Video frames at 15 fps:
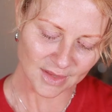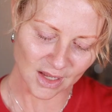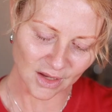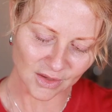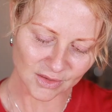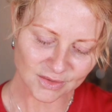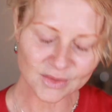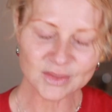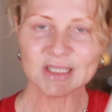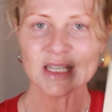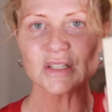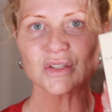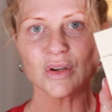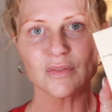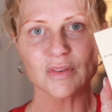They also
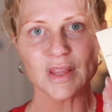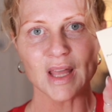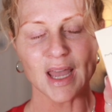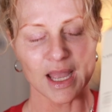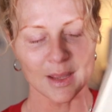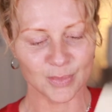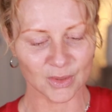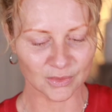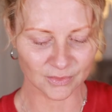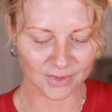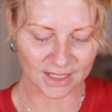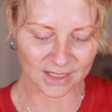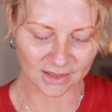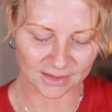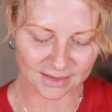sent over the
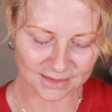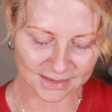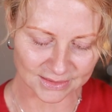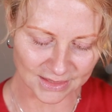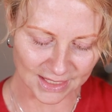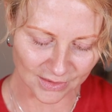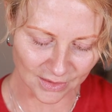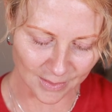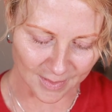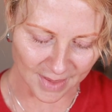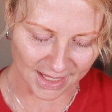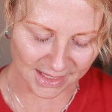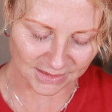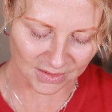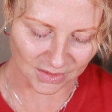Hyperreal
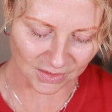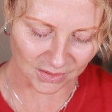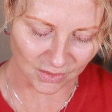Serumizer.